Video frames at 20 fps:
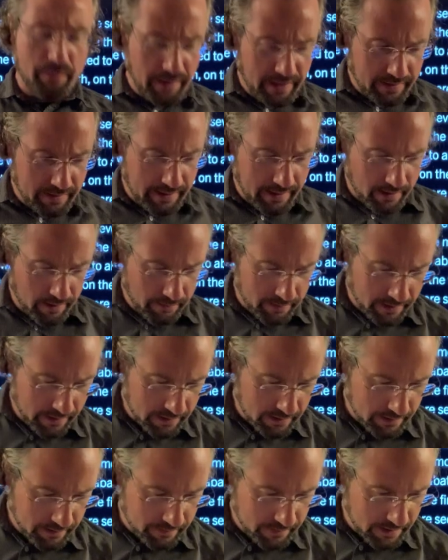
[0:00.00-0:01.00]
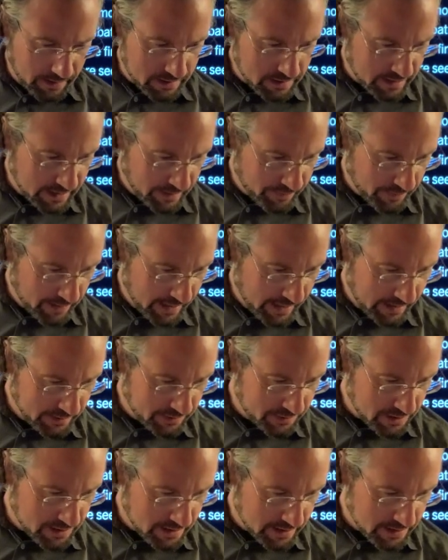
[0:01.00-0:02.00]
been there, I'm going to skip ahead
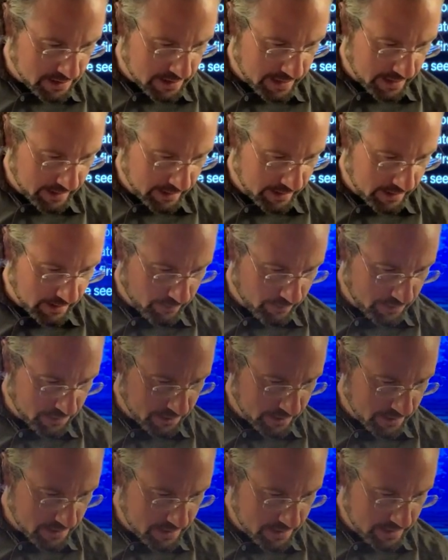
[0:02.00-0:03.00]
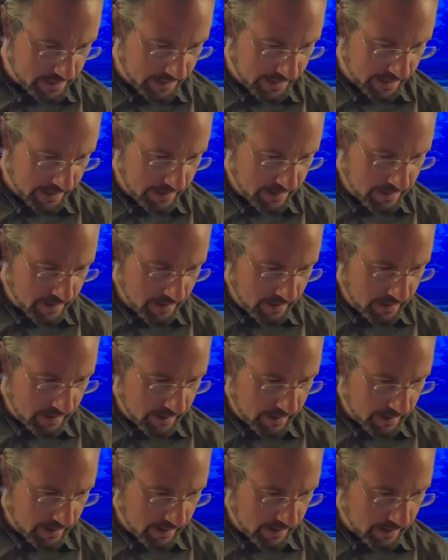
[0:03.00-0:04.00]
just a second. I want you to see
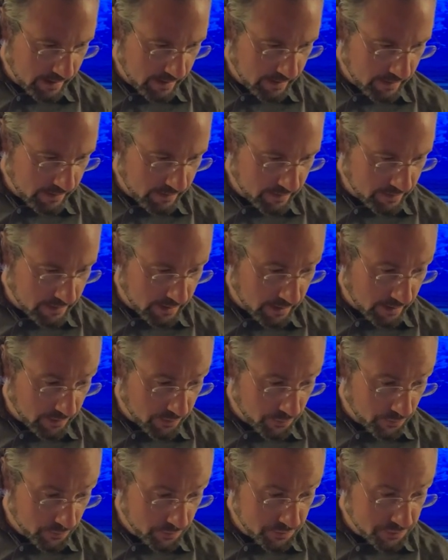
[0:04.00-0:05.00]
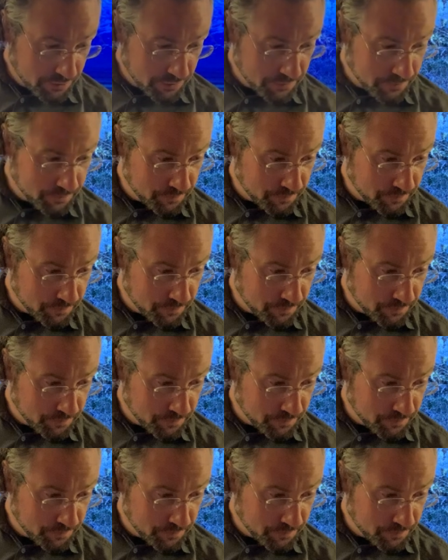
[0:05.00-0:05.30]
Karahunj.